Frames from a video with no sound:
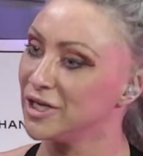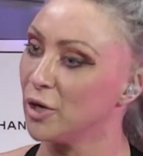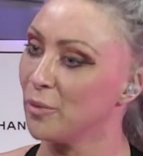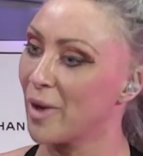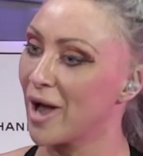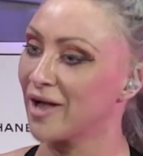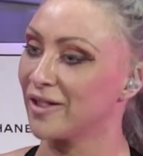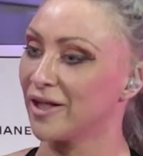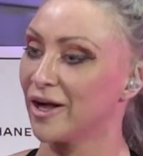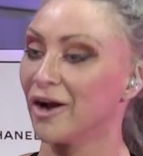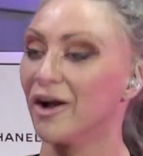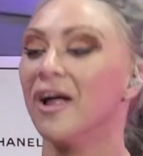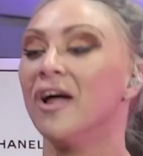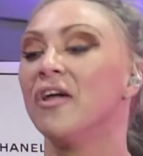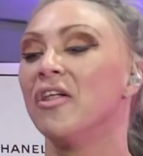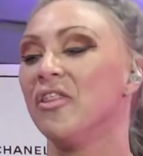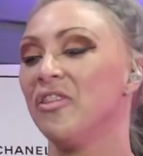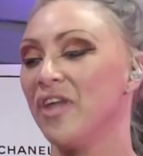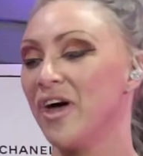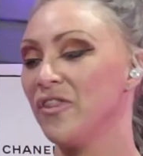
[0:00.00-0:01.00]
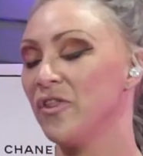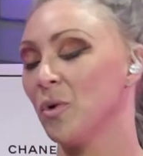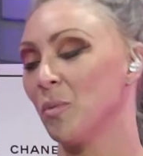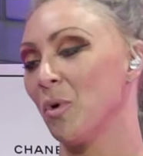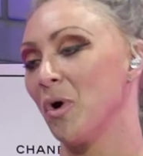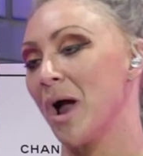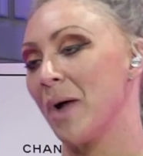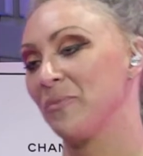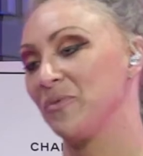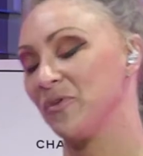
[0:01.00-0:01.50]
back there? Then they're more
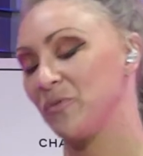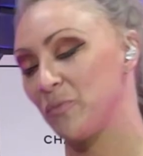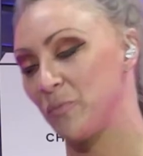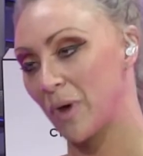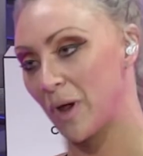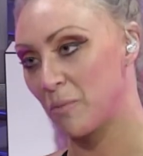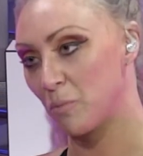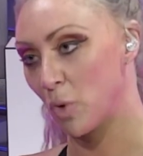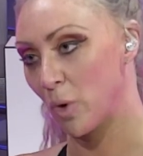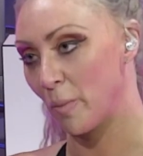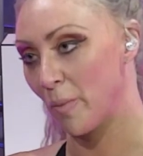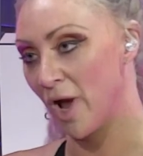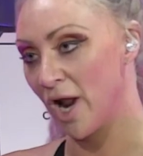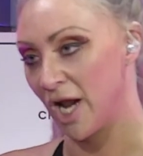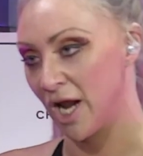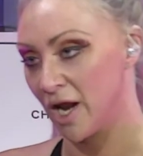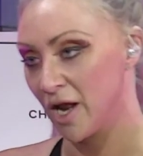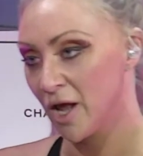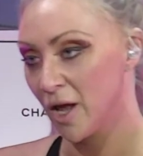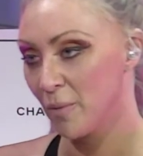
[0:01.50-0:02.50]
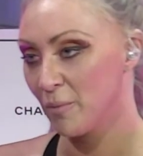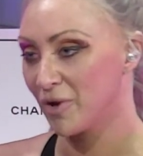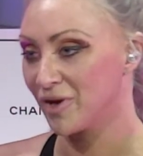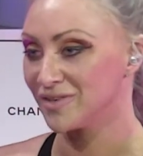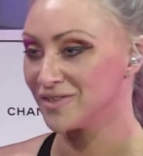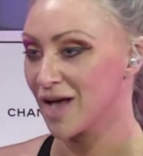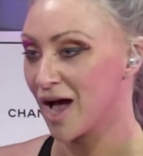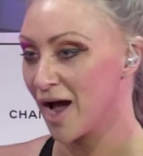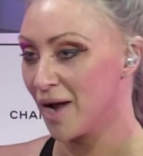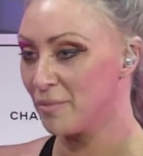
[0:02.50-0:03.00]
apt to spend more money because
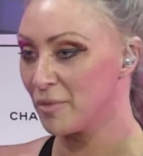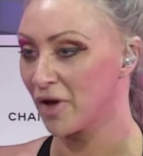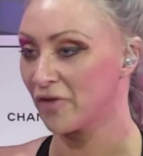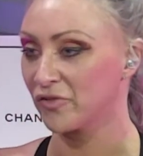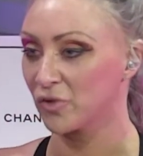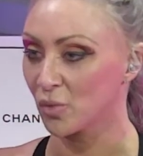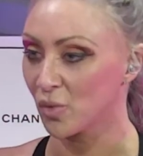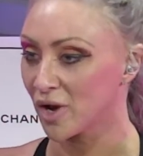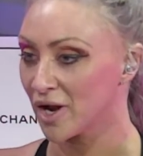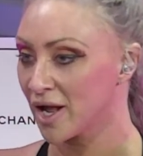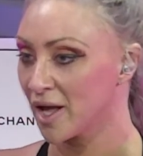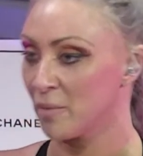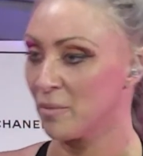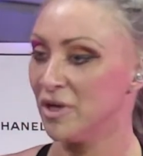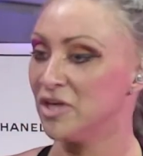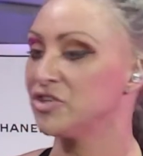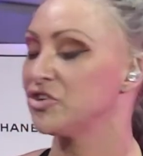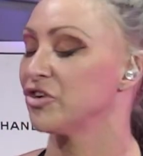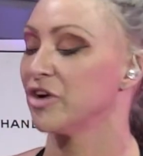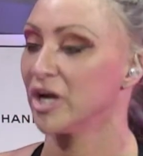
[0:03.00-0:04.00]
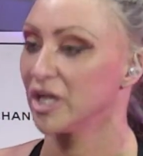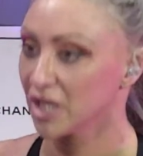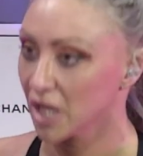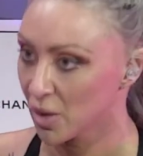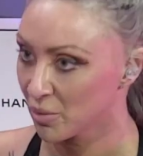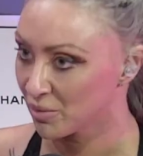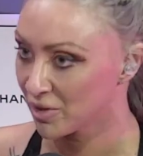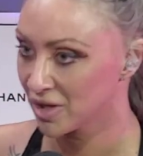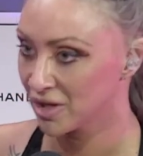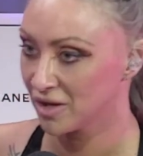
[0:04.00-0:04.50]
I'm not the one hey mistering them.
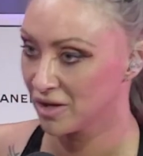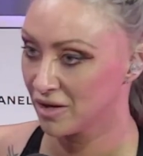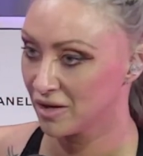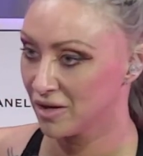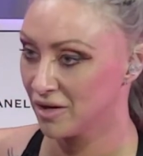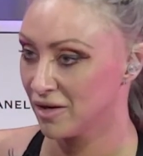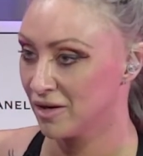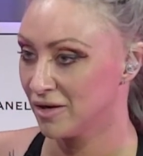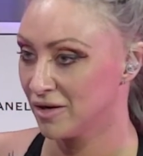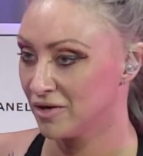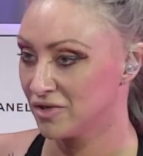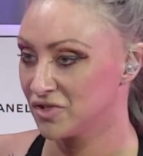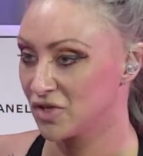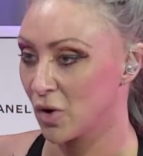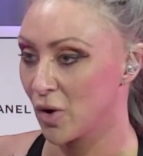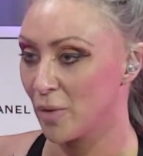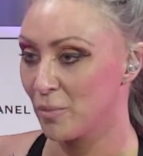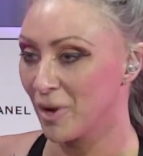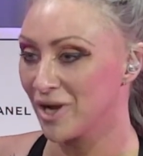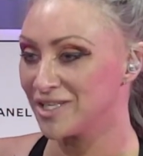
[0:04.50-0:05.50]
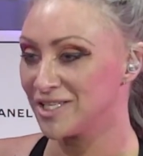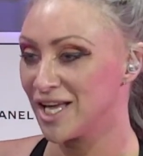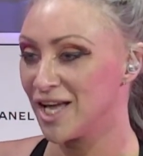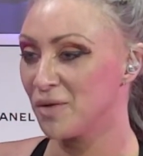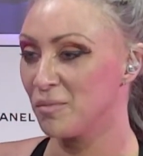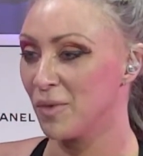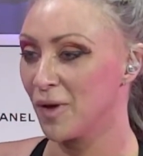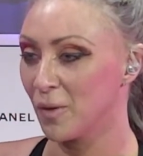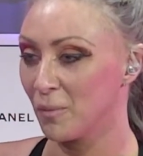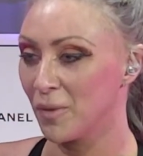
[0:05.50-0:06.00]
So it might take
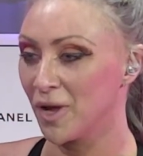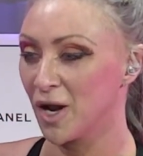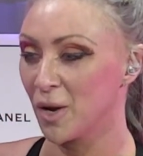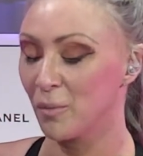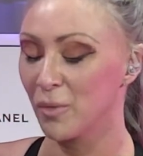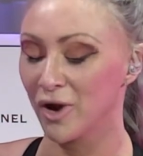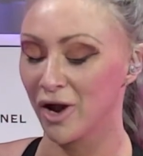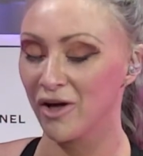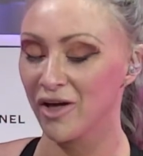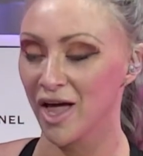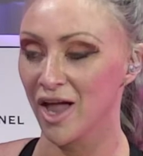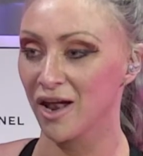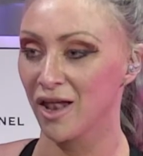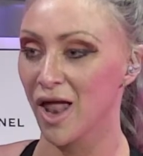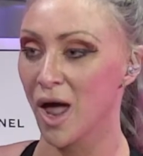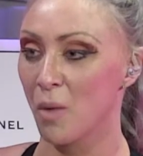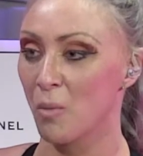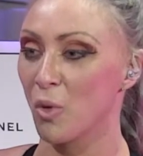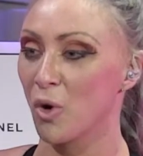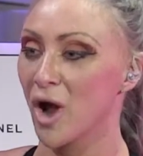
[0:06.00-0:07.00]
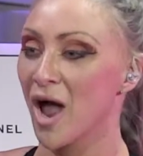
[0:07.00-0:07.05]
me a minute, but I'll get a lot more out of